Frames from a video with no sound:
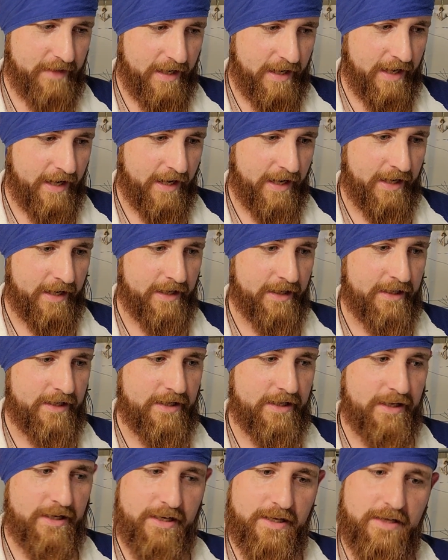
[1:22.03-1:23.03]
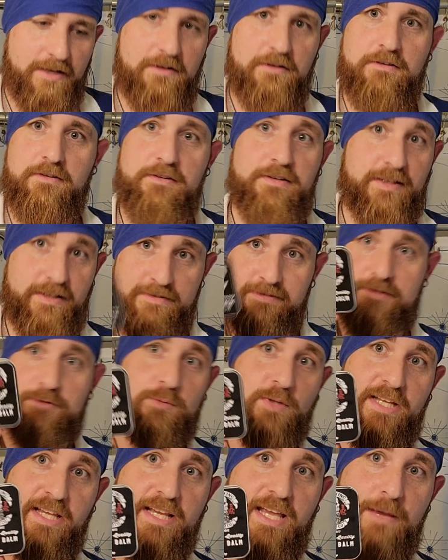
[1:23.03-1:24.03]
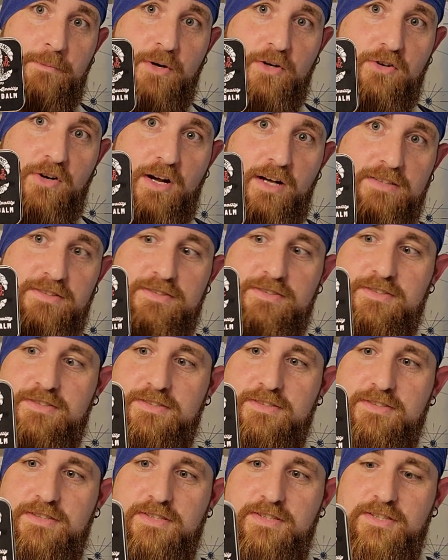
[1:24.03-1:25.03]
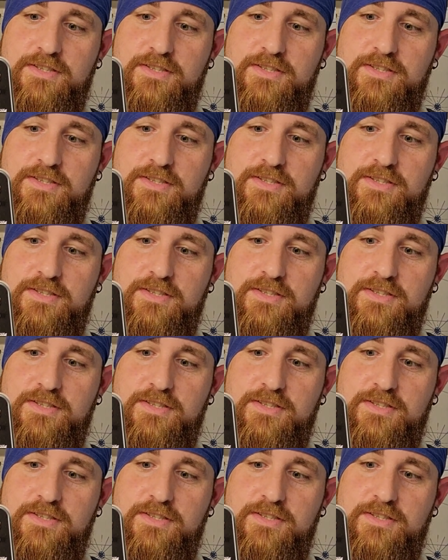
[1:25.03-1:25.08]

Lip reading: And this is what I came across.